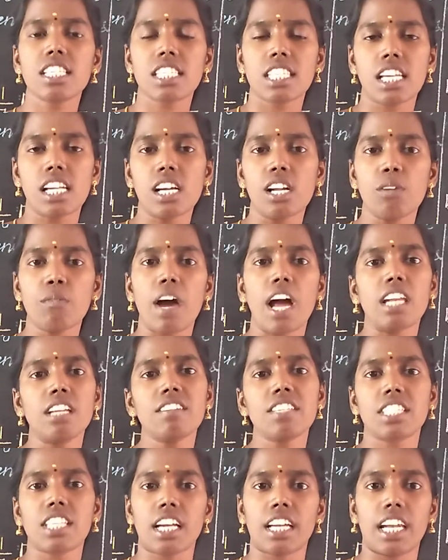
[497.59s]
single value
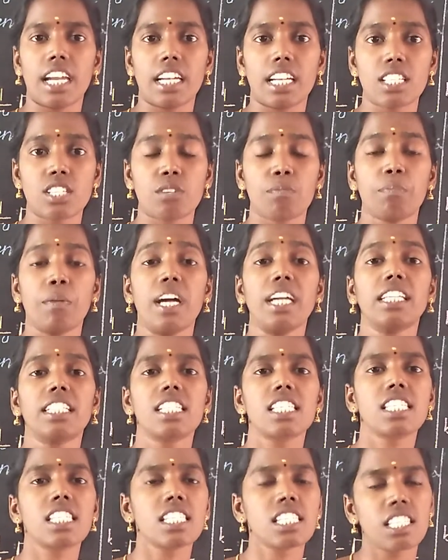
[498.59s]
is the greatest, but
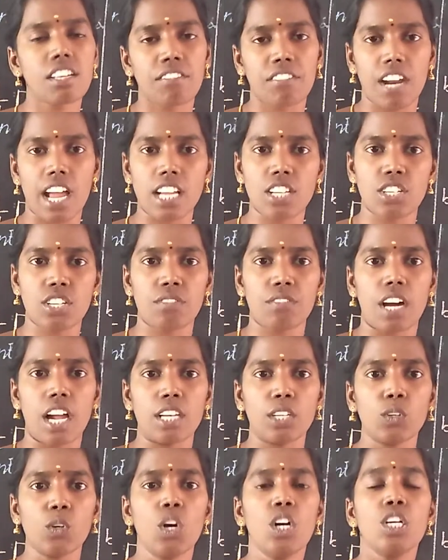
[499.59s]
this is the fraction
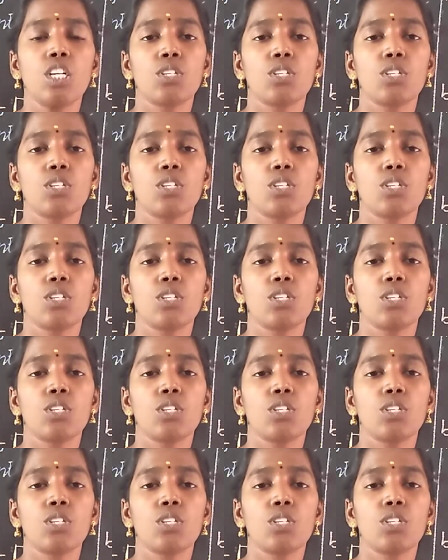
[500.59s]
value.